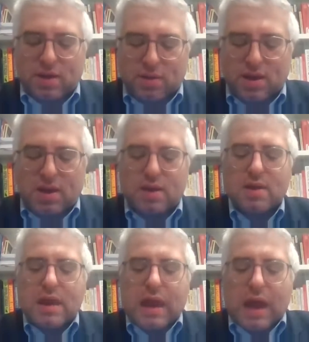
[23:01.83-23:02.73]
area.
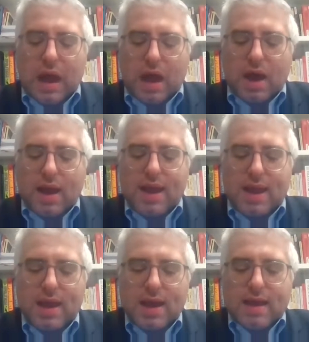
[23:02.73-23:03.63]

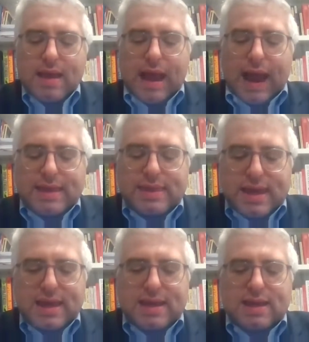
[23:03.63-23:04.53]
I I
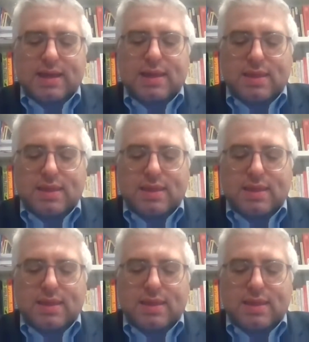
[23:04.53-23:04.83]
think